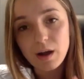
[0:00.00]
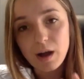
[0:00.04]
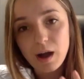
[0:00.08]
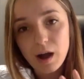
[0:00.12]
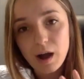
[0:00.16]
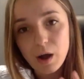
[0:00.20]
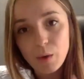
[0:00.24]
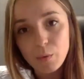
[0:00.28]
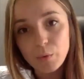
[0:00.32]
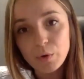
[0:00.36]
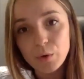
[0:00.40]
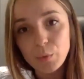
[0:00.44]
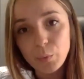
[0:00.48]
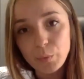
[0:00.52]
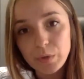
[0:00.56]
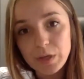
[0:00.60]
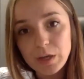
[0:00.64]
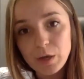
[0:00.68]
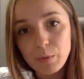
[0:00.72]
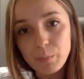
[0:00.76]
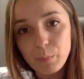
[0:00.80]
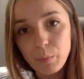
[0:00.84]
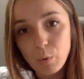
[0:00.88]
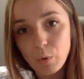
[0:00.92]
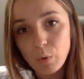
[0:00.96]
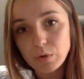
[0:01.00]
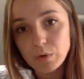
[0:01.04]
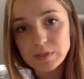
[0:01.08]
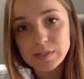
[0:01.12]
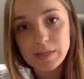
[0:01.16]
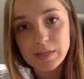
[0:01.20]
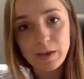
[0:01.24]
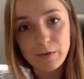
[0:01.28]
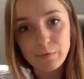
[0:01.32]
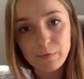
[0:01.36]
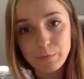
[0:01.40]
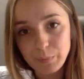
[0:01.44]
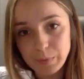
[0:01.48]
our weak points
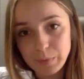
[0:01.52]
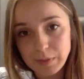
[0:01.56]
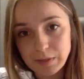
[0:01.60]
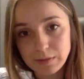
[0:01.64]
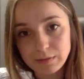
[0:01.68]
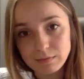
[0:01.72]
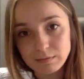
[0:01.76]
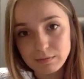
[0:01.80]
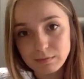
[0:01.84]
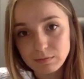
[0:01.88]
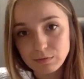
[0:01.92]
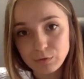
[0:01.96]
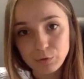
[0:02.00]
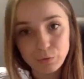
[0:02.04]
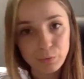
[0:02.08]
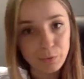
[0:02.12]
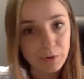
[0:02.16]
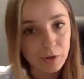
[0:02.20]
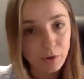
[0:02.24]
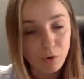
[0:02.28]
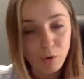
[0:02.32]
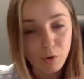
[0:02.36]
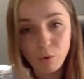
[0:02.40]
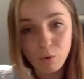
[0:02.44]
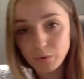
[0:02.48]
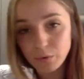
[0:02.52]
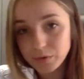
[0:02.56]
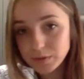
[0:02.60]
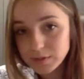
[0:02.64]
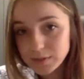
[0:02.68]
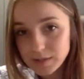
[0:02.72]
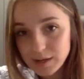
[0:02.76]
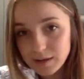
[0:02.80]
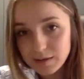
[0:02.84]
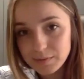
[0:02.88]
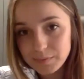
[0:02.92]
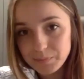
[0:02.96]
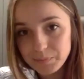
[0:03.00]
have been during all the
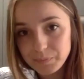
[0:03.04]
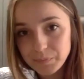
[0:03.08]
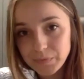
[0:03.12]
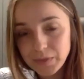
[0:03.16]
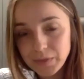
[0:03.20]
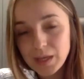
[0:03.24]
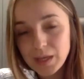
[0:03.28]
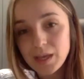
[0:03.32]
time.